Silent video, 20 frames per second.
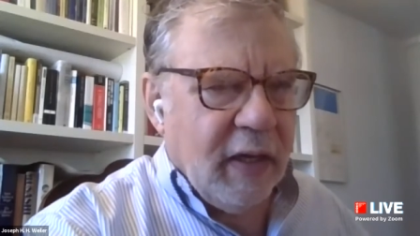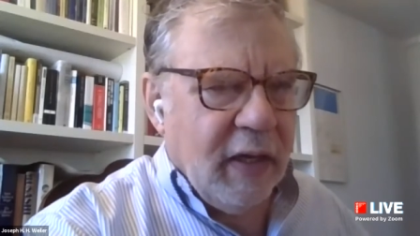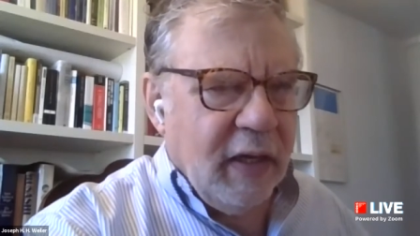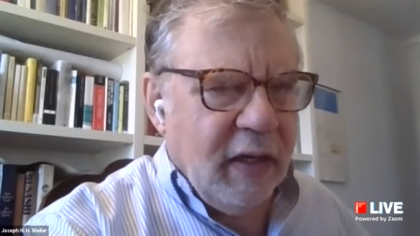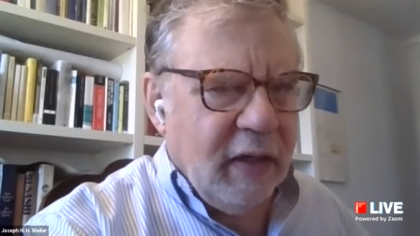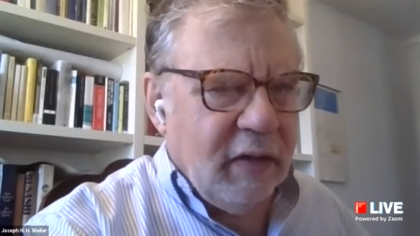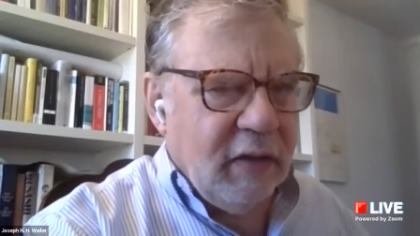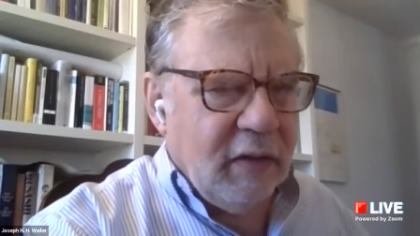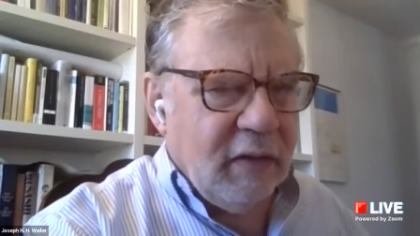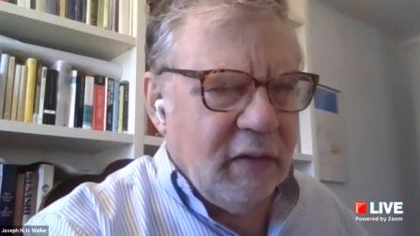
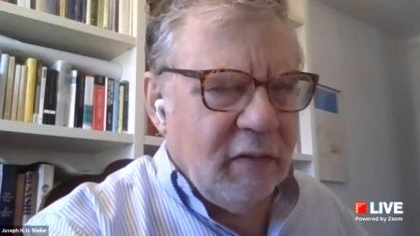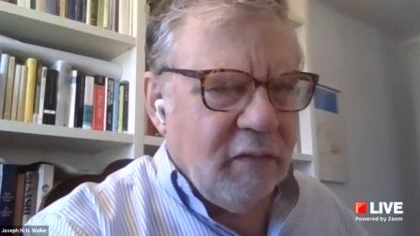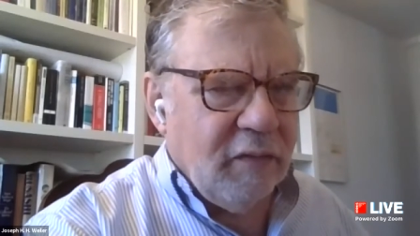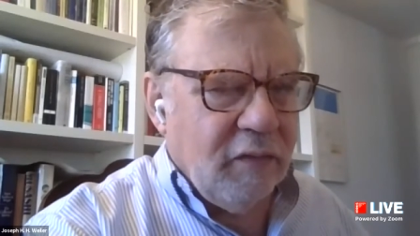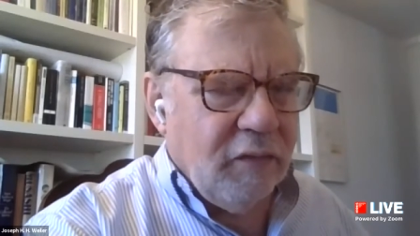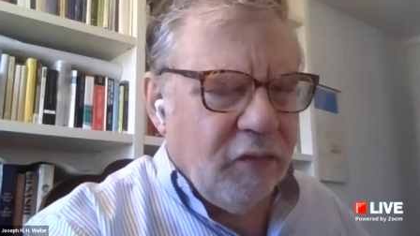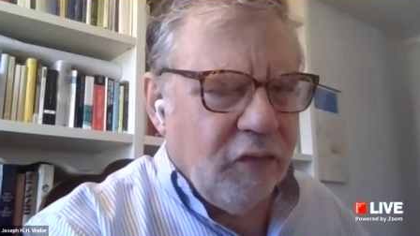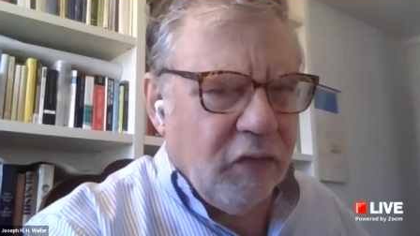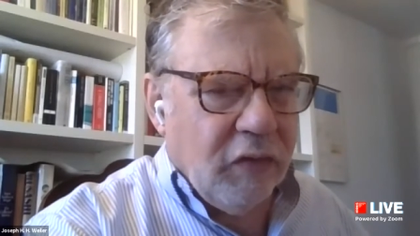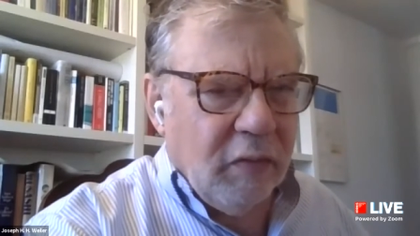And
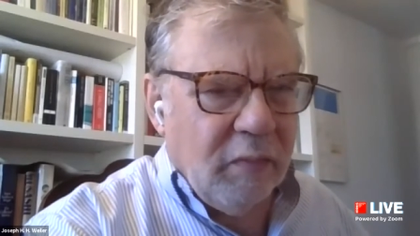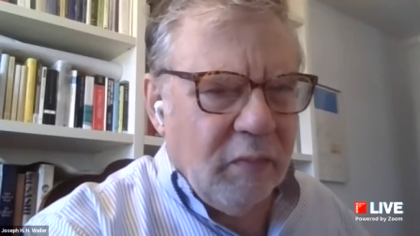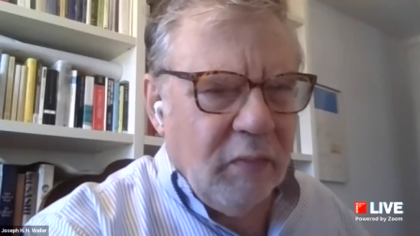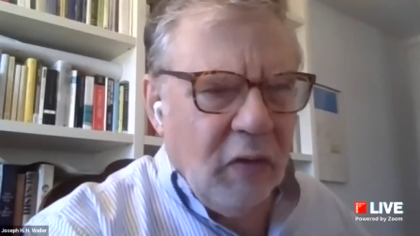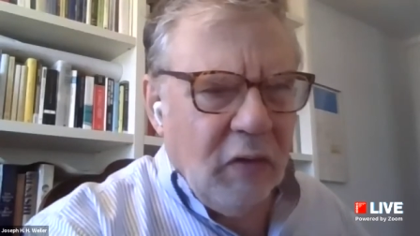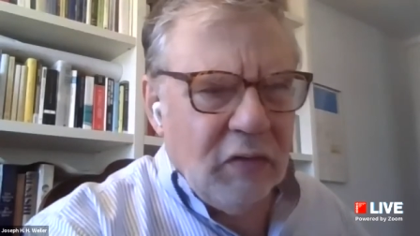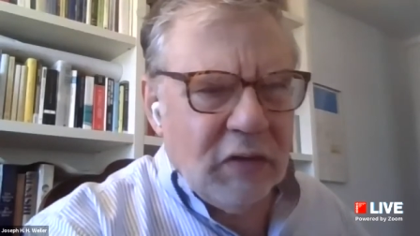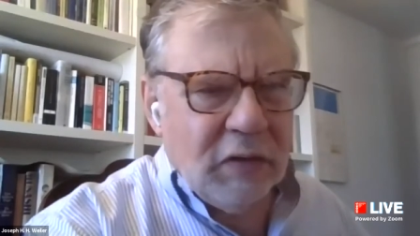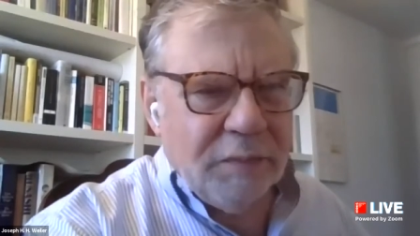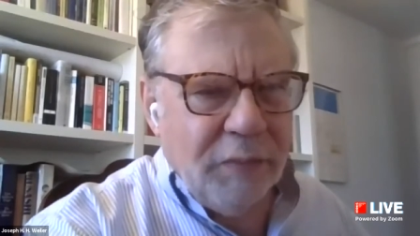for the
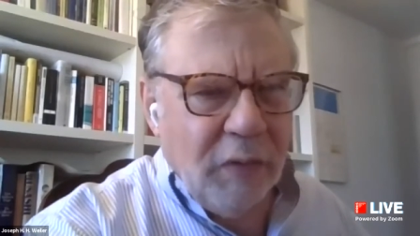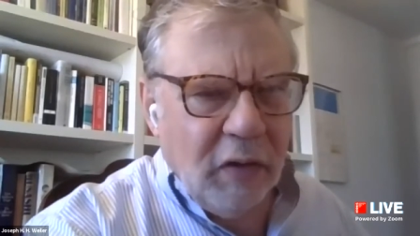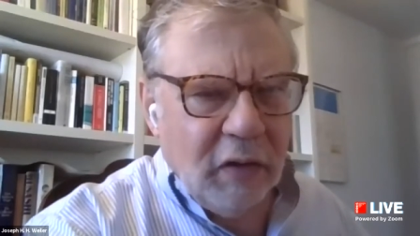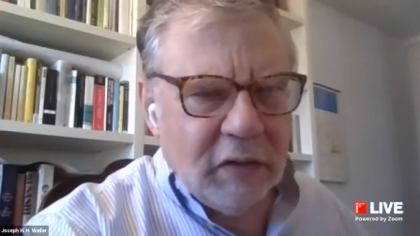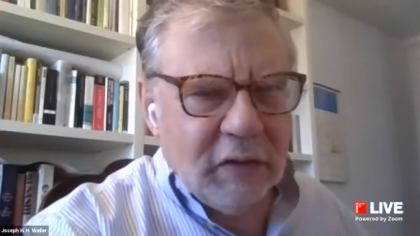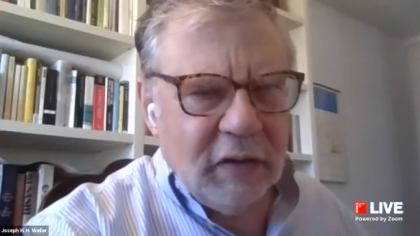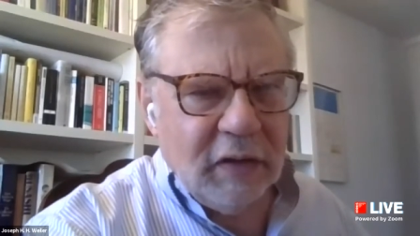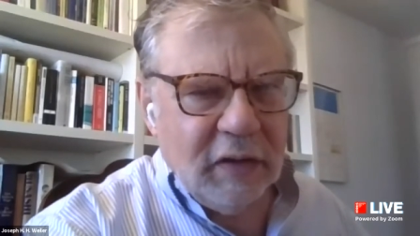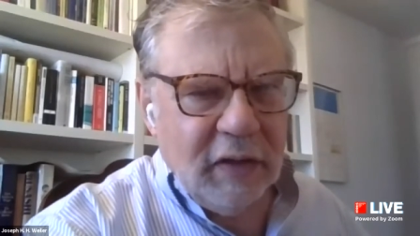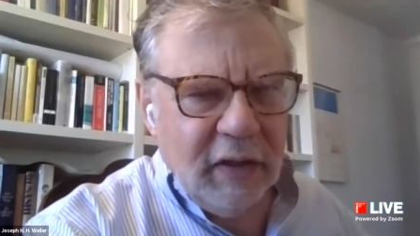most
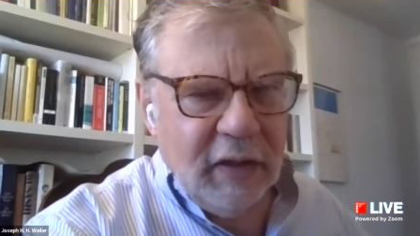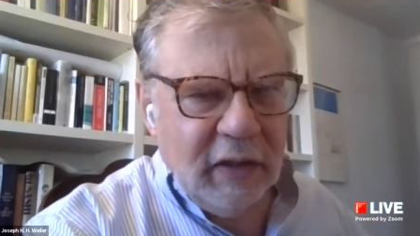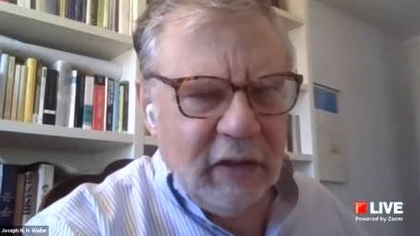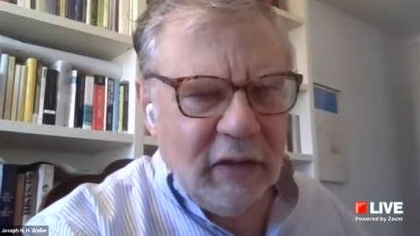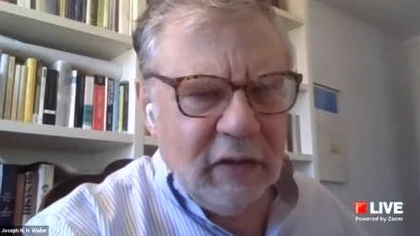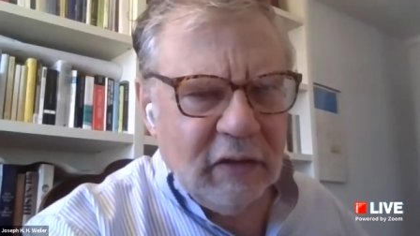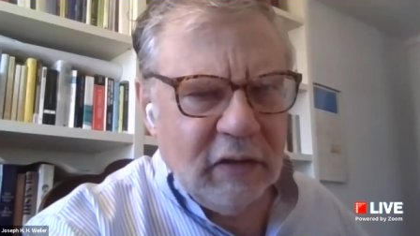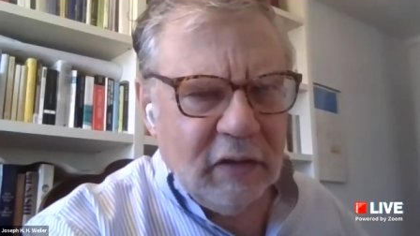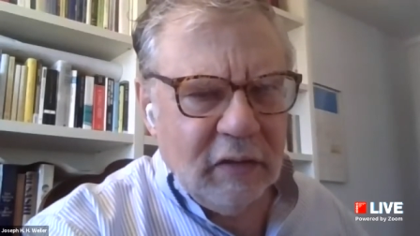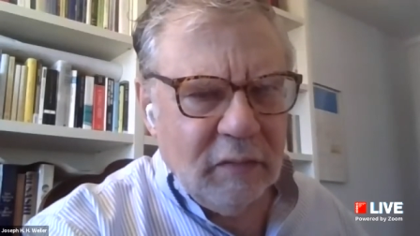part, an
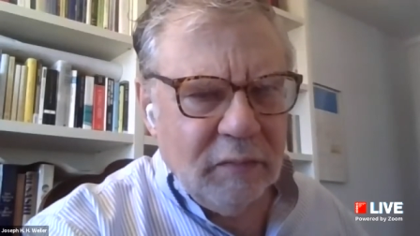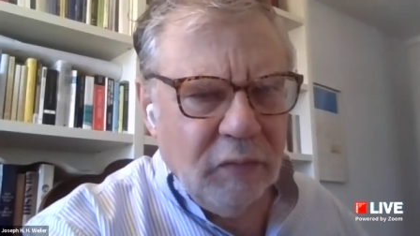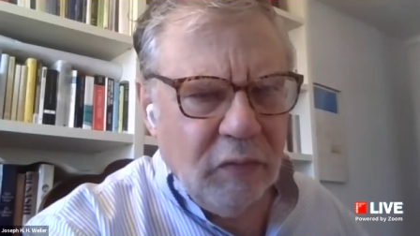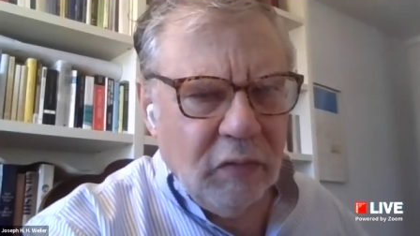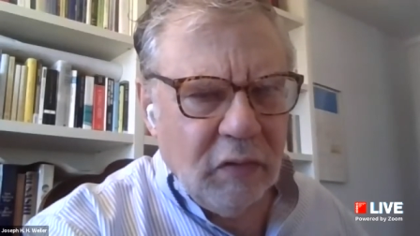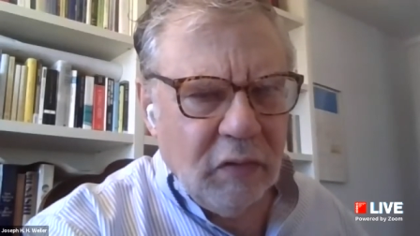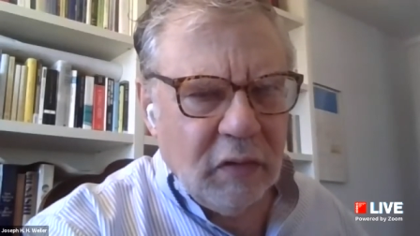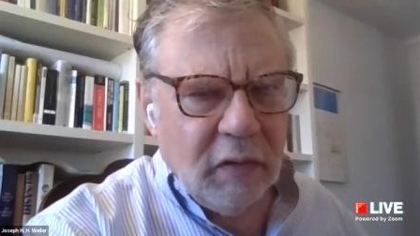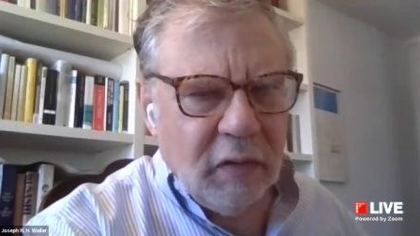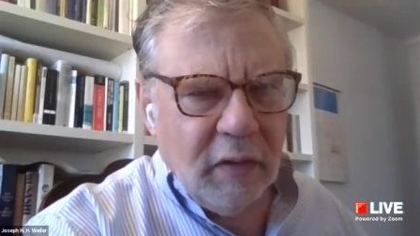edited
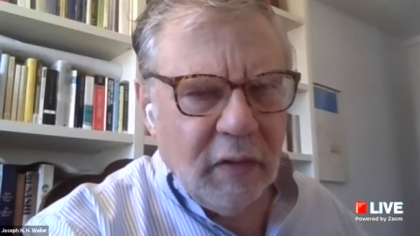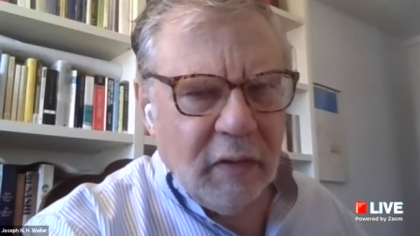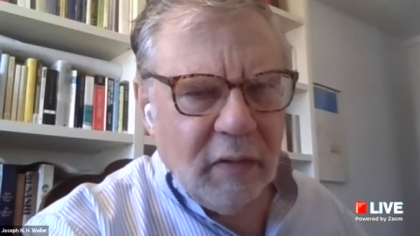book